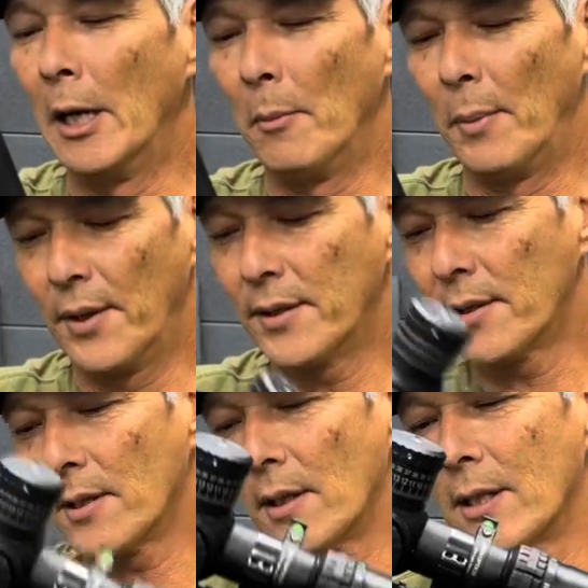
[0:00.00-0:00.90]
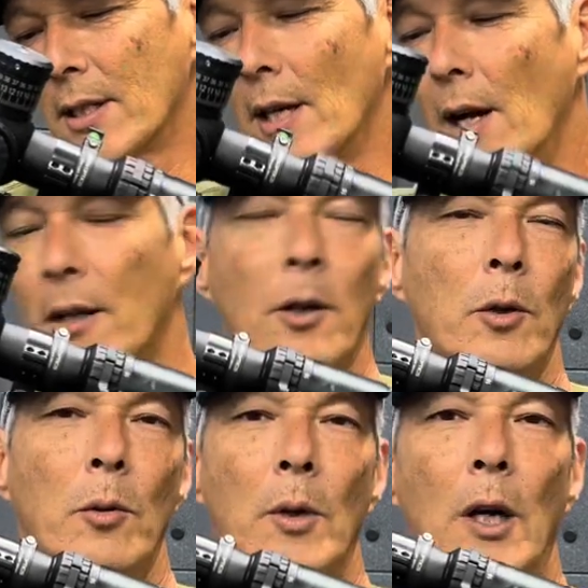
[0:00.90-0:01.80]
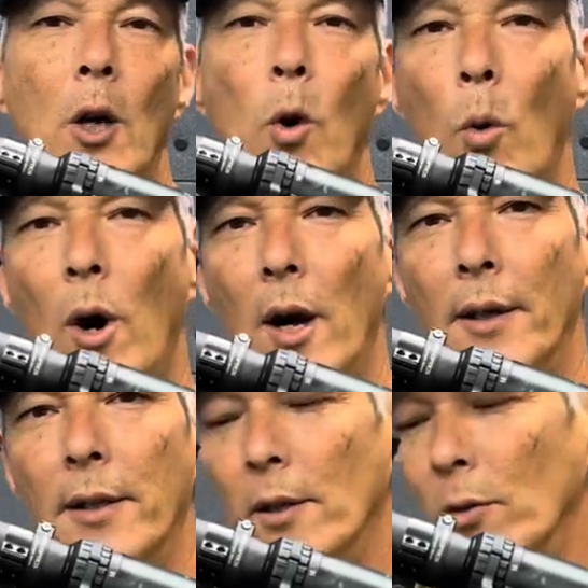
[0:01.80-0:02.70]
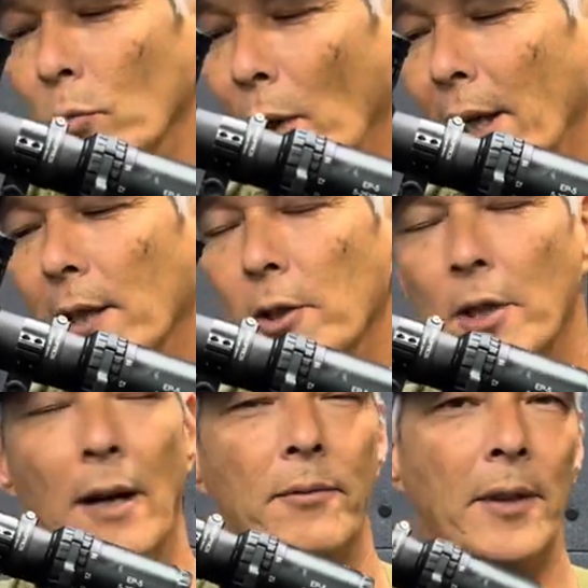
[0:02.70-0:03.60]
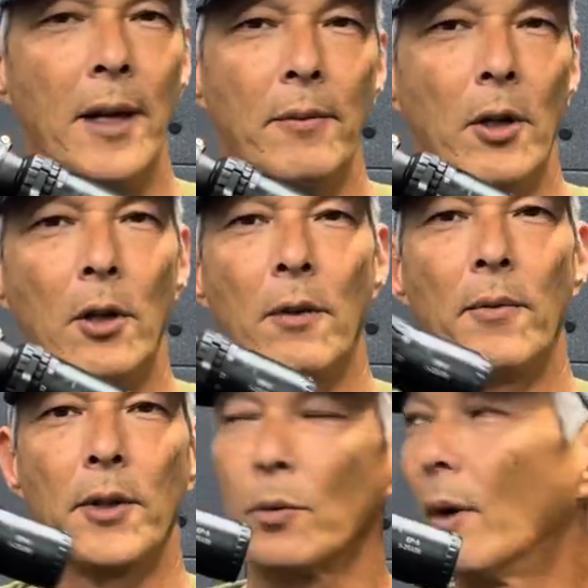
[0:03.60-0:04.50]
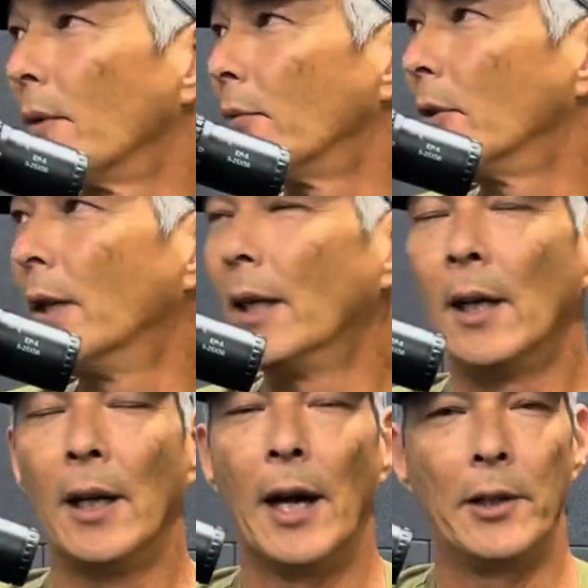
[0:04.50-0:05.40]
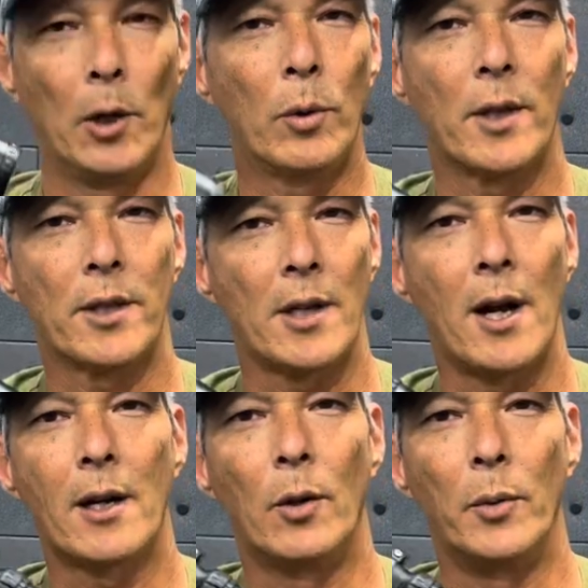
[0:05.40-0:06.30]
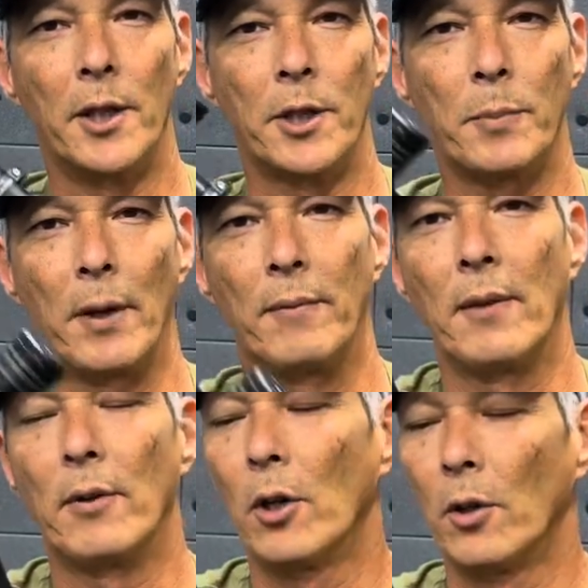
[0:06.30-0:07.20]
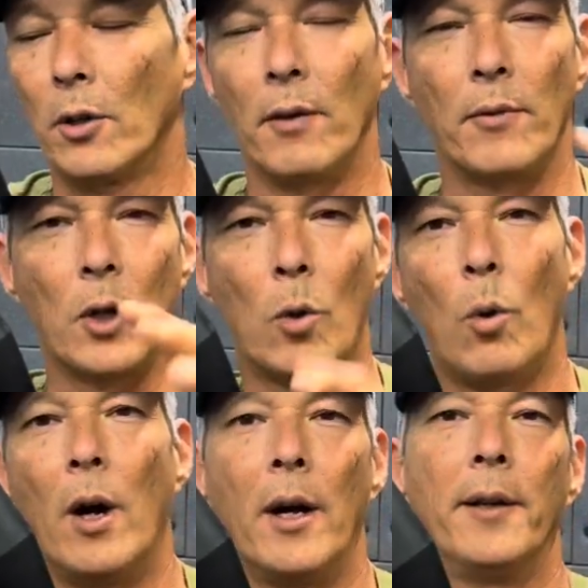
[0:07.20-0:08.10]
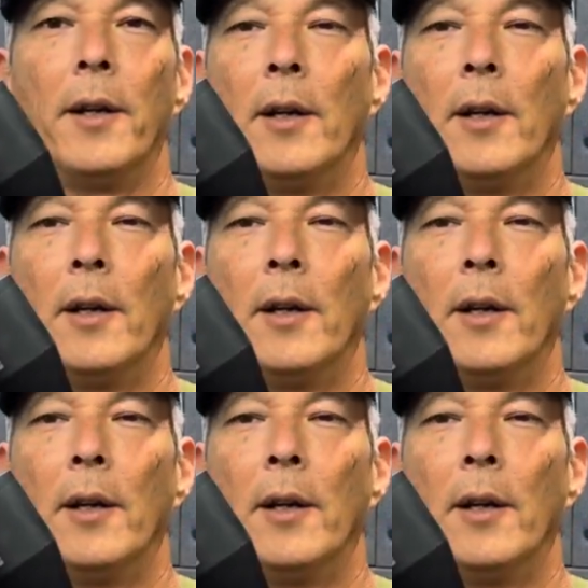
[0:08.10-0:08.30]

but this is a Sako Quad range. I've never heard of this rifle. I know what a Sako is, but I've never heard of the Quad